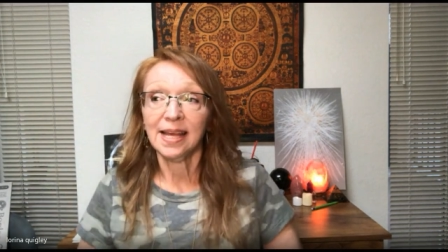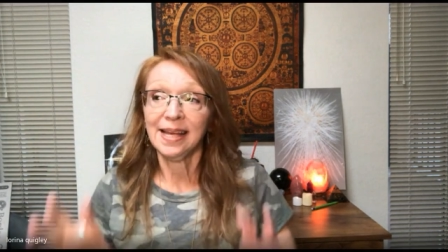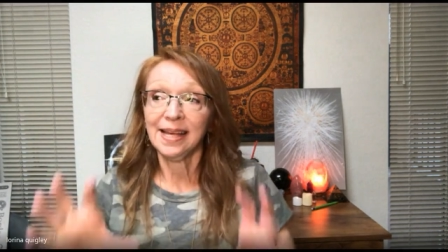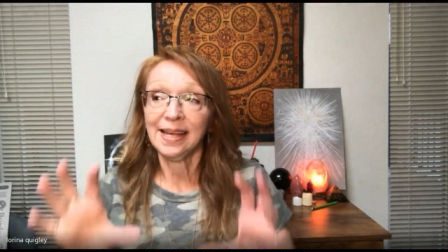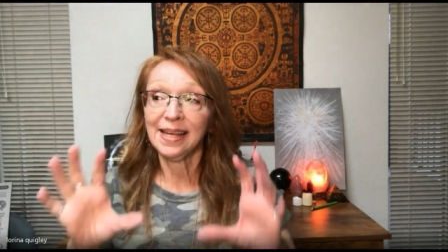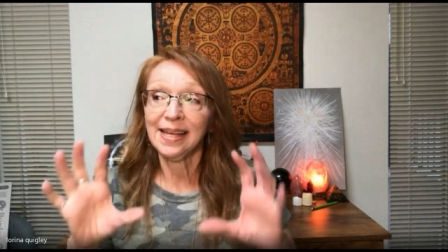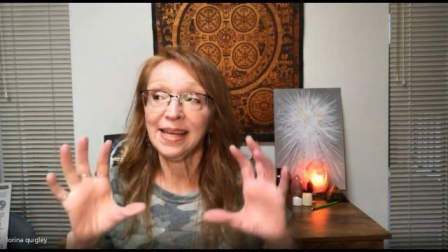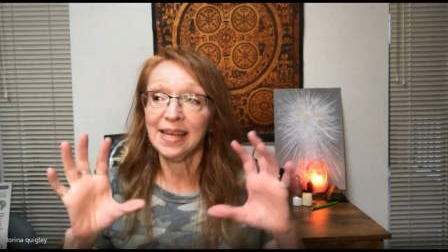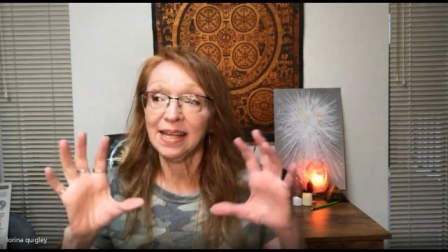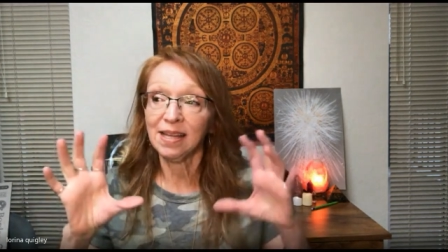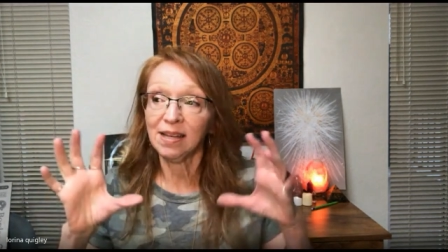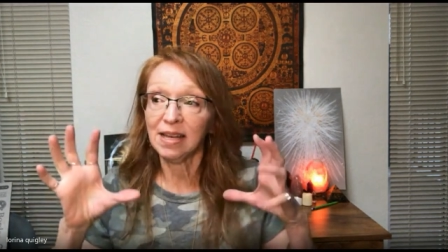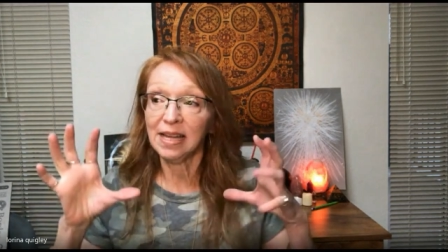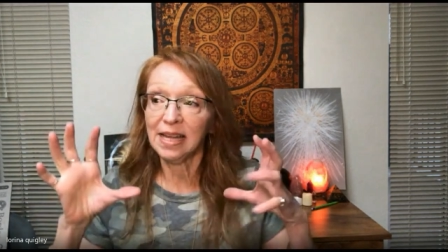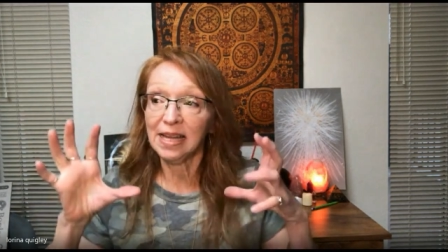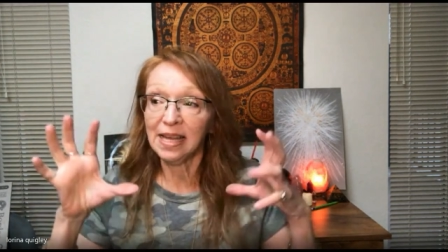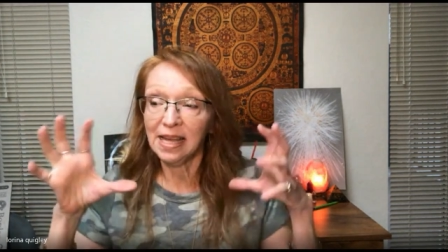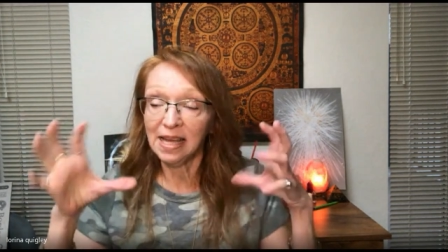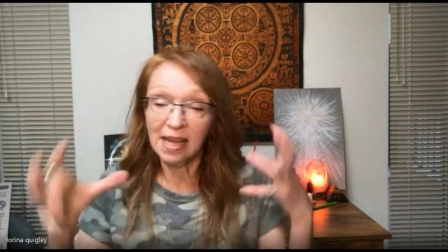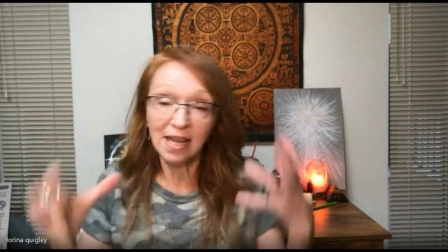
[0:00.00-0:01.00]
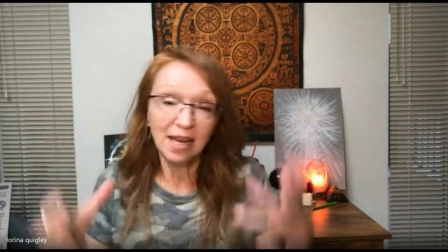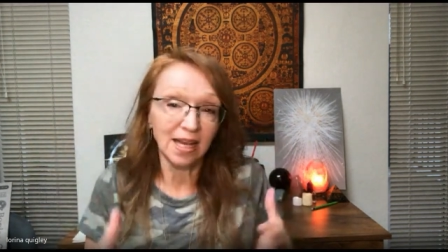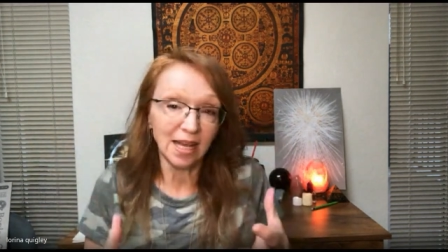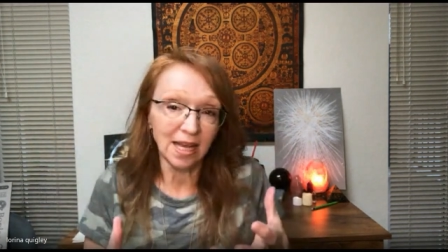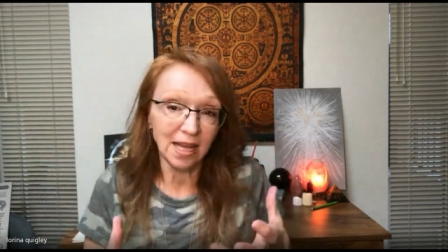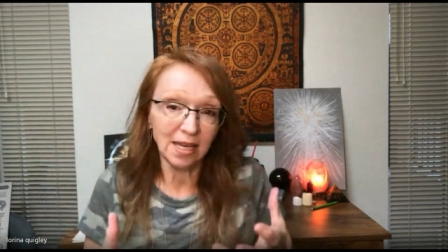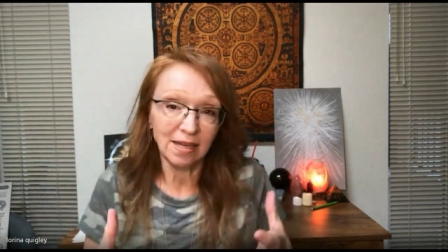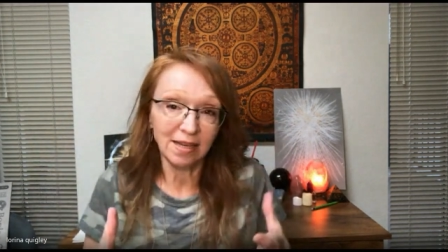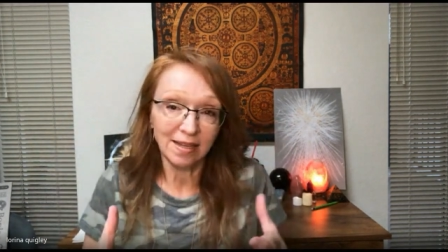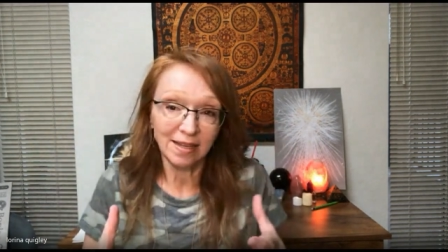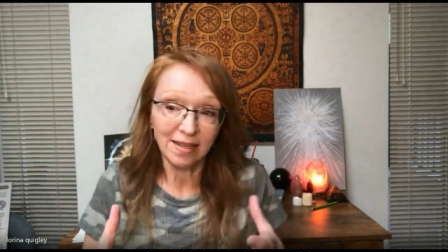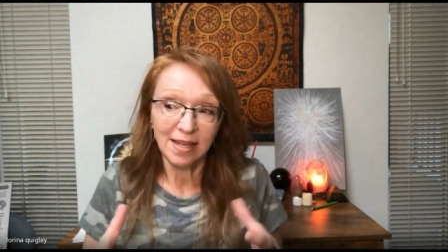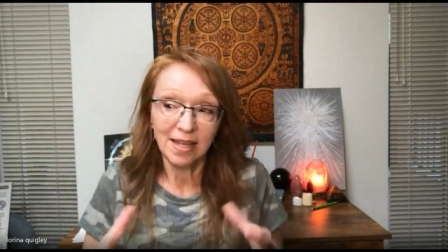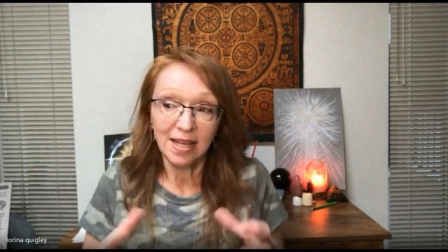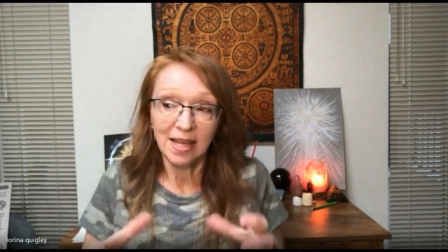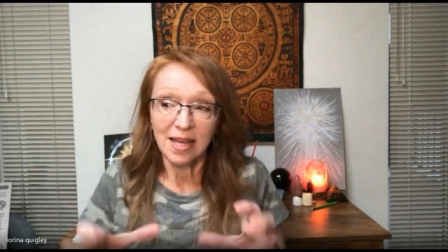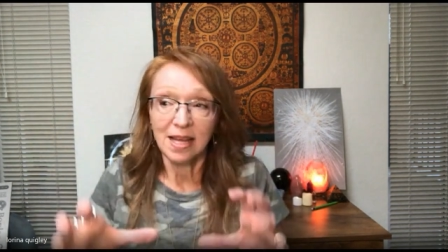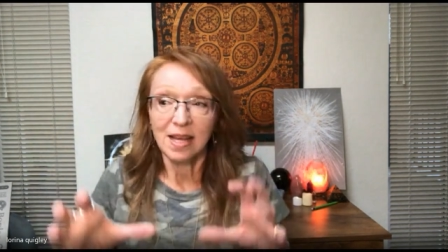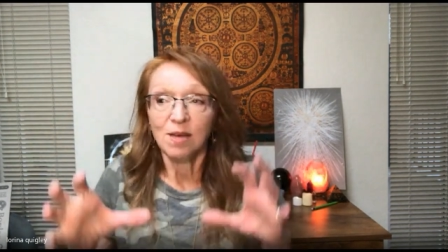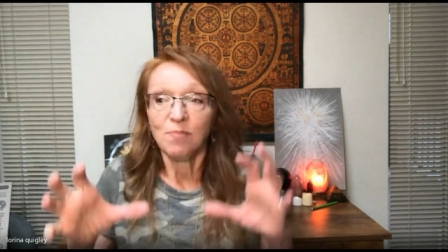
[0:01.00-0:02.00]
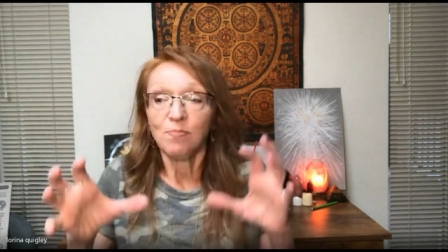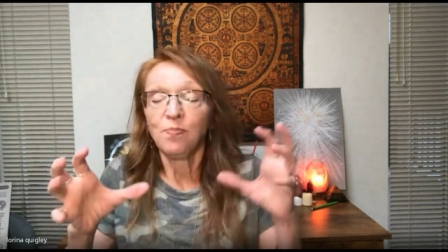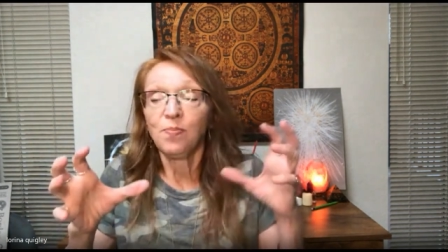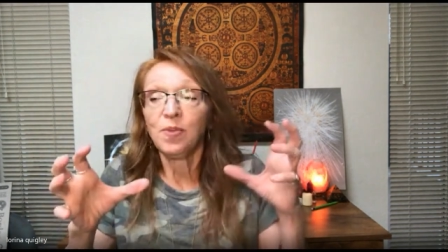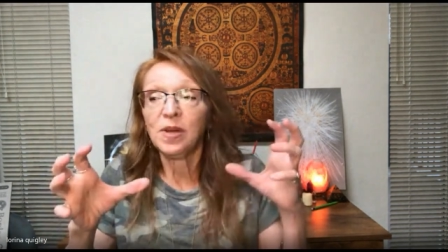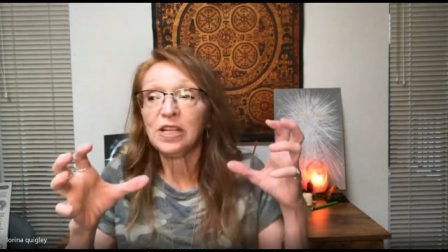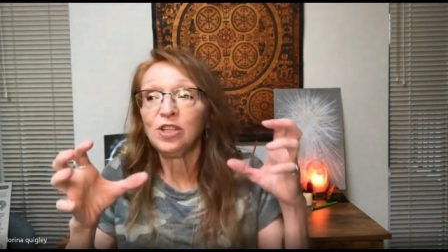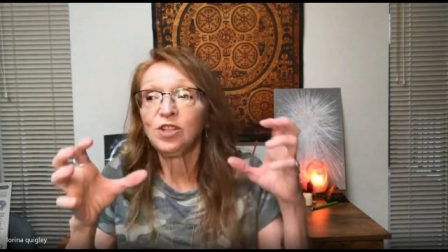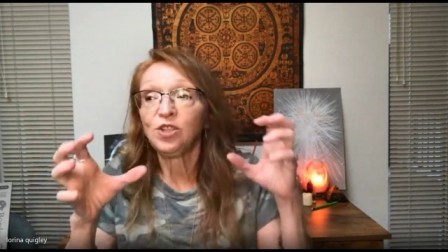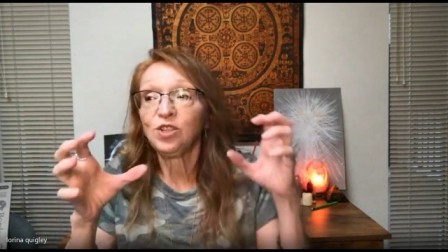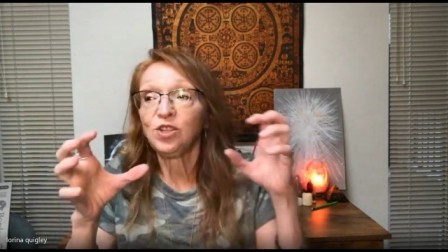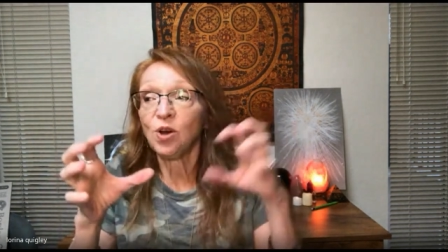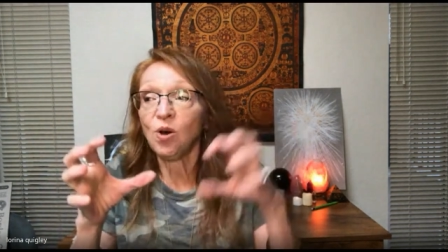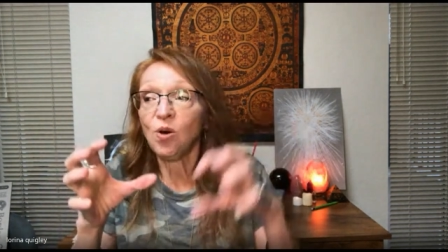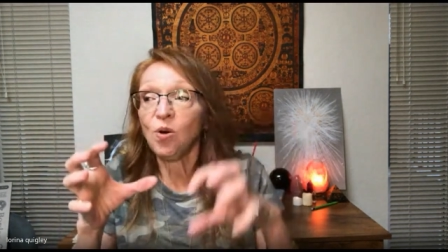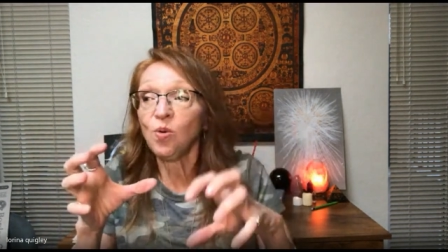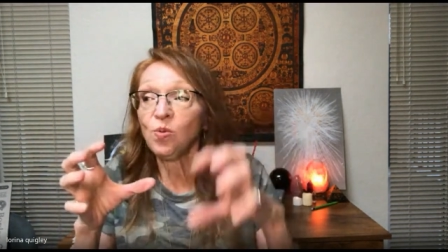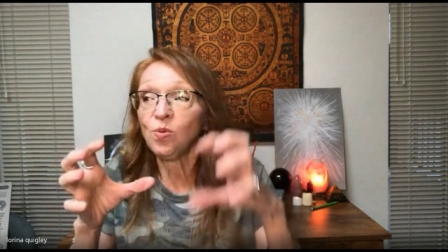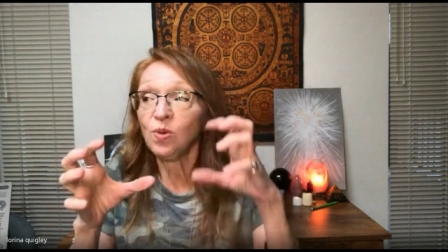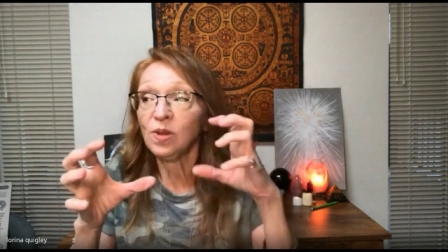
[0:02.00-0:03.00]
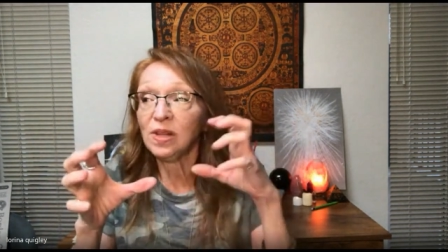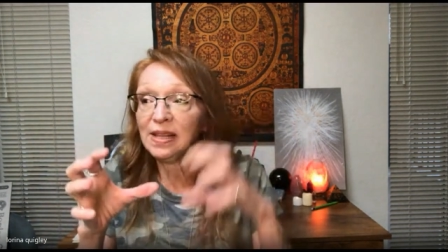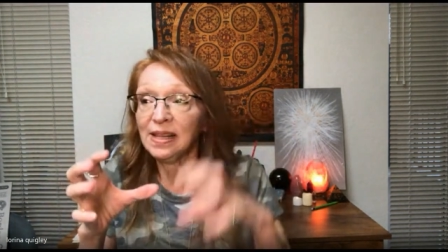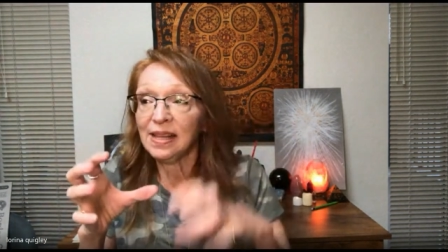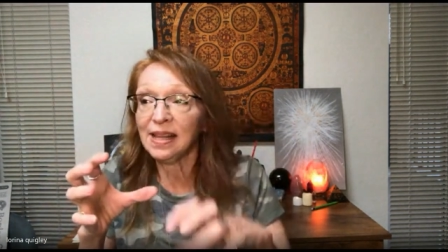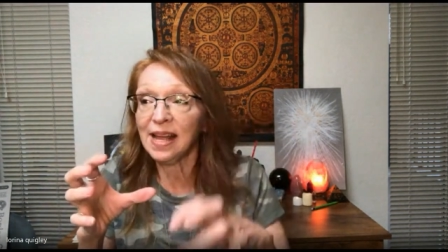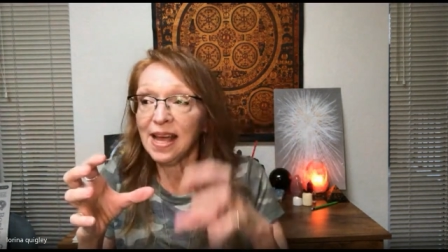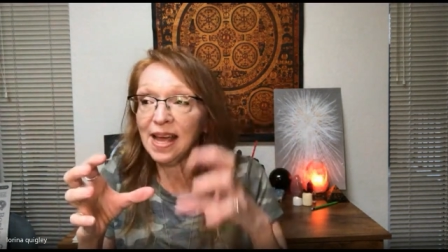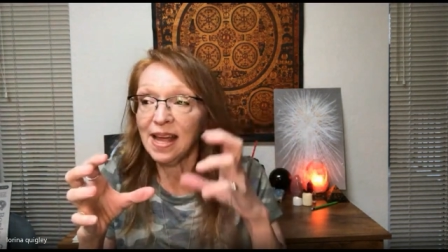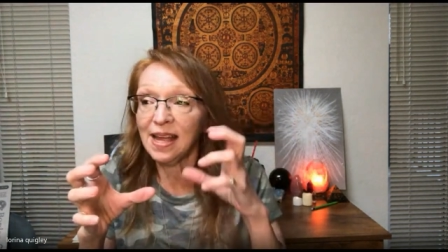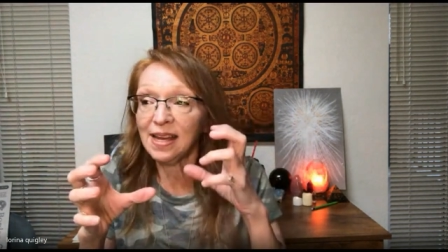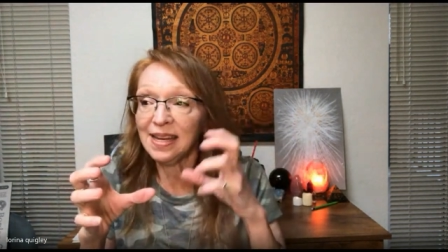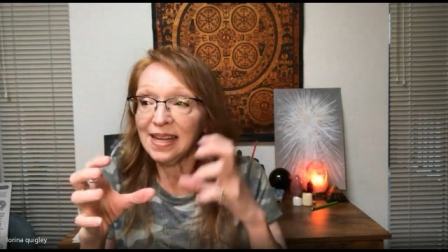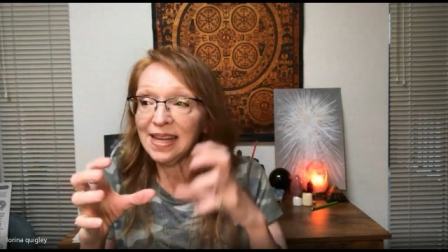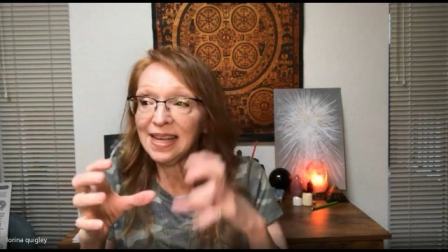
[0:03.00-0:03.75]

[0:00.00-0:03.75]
get in it, but don't let